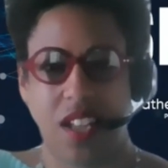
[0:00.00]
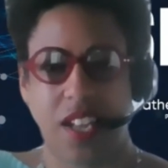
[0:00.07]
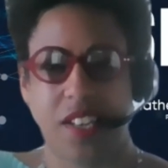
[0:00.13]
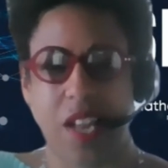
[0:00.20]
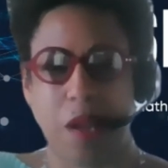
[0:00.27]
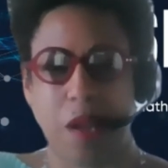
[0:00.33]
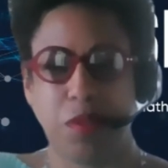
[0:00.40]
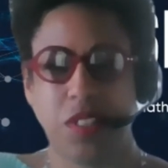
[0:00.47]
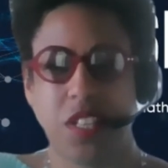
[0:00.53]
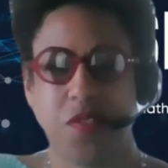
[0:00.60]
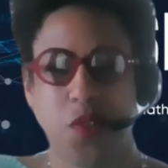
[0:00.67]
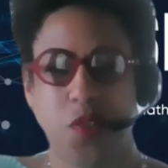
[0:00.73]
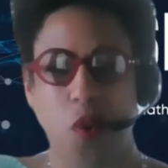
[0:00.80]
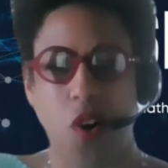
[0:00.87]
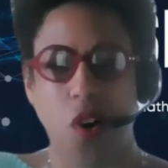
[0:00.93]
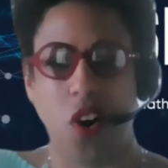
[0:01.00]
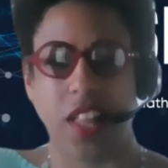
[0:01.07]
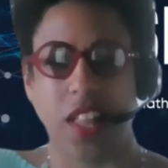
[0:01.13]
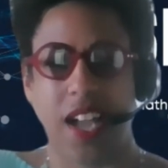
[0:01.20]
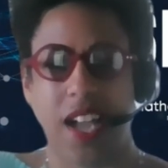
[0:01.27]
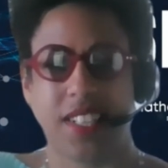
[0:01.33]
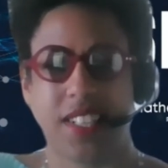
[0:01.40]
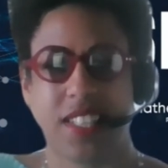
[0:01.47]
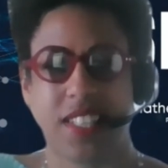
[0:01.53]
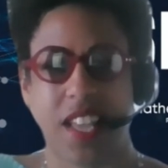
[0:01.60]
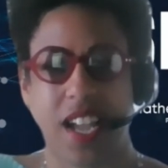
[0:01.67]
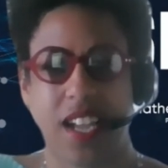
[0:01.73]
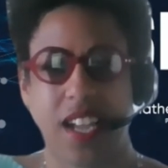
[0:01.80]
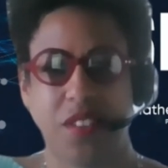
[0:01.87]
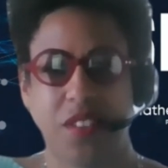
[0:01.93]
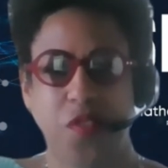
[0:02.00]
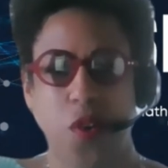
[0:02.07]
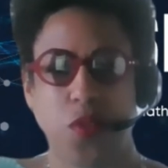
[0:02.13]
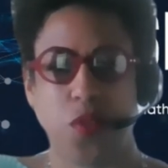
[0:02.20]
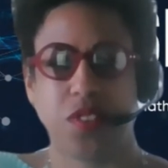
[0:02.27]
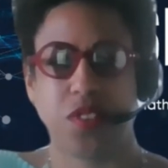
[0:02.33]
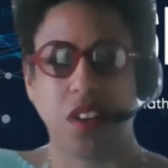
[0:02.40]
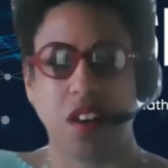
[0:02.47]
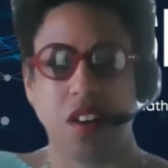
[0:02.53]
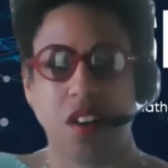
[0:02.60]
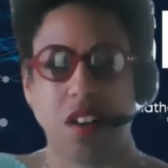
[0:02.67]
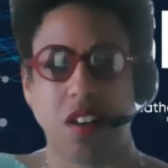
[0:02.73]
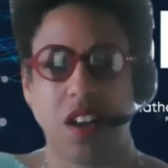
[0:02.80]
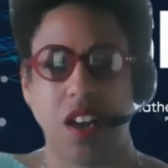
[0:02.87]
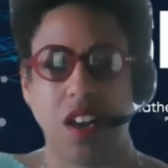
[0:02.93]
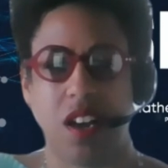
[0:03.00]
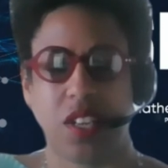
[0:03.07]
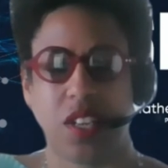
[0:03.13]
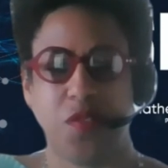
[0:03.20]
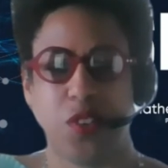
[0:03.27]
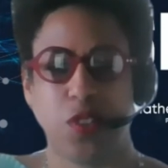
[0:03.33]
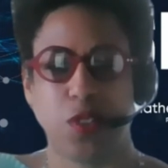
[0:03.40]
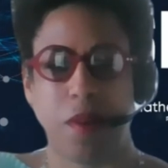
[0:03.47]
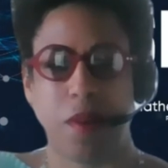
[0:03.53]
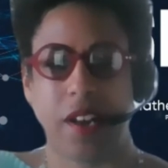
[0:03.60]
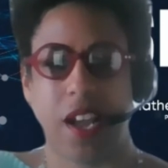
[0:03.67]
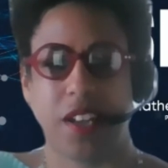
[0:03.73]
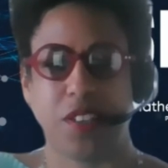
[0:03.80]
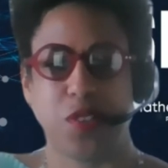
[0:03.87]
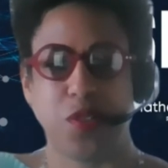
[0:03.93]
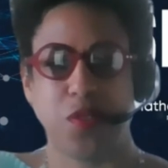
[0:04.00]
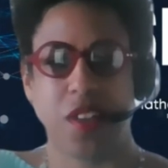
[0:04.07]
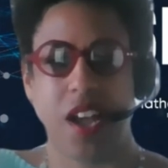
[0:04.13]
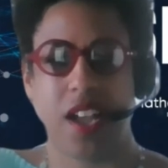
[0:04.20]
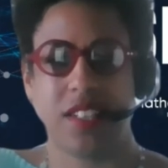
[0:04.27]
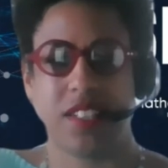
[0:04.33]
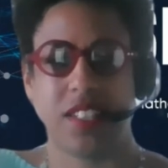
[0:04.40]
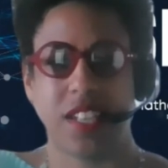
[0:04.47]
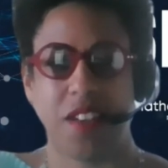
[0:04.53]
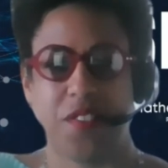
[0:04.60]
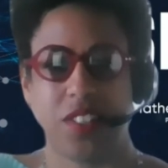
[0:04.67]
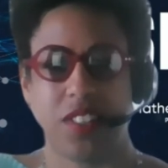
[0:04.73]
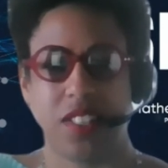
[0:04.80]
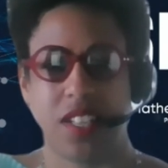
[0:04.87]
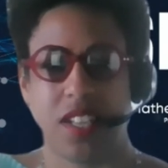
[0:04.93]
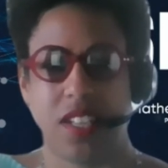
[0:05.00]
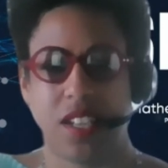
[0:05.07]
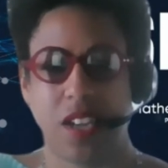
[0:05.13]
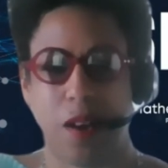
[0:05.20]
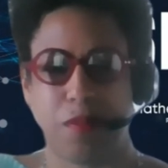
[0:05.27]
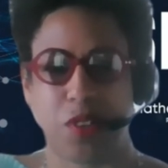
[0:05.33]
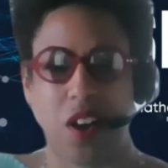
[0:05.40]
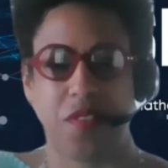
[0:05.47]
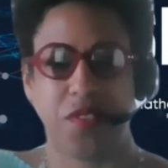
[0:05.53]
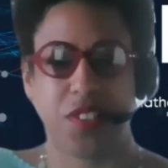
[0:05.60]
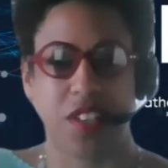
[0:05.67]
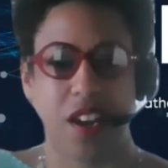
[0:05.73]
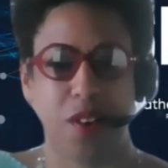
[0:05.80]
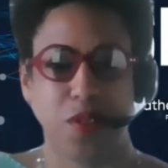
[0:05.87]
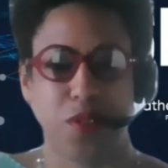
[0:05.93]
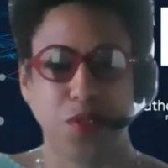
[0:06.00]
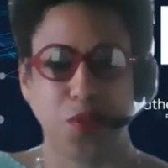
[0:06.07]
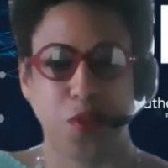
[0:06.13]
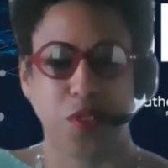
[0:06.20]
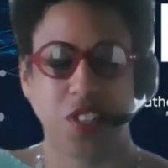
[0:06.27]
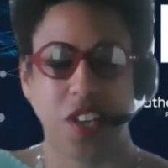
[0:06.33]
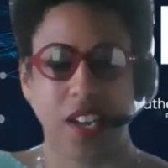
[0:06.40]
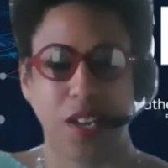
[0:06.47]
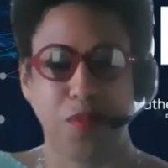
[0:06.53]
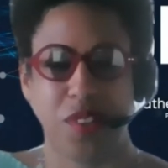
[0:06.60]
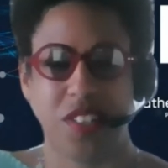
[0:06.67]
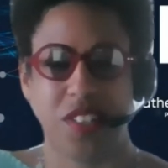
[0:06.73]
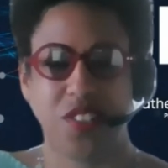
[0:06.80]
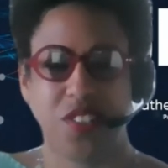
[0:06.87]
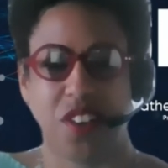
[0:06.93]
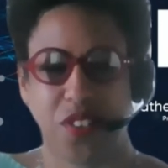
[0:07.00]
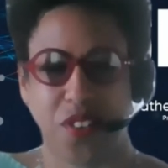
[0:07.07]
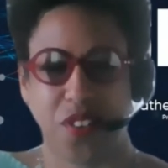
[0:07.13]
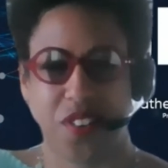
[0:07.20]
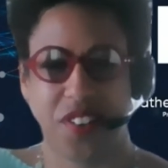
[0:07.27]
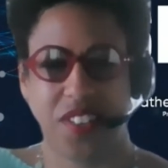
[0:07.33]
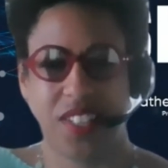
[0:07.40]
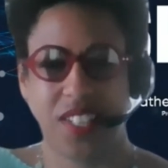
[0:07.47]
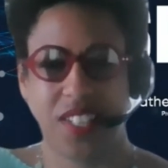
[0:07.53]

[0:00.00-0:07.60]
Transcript: And I believe you were all added to that. If folks are uh, confused about how to do that, definitely come to office hours or check in with each other.